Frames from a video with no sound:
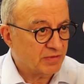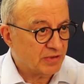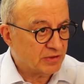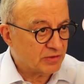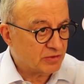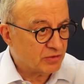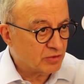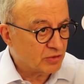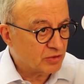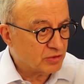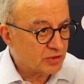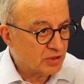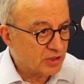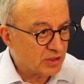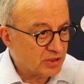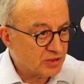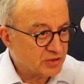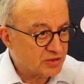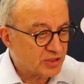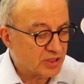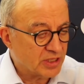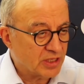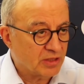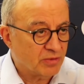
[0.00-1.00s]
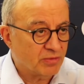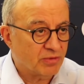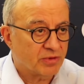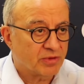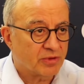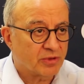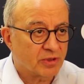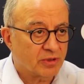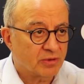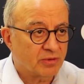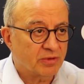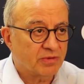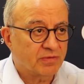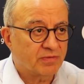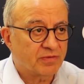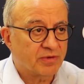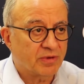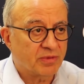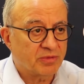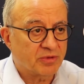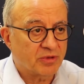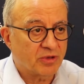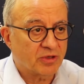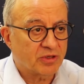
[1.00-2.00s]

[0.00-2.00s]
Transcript: and total Israeli withdrawal from the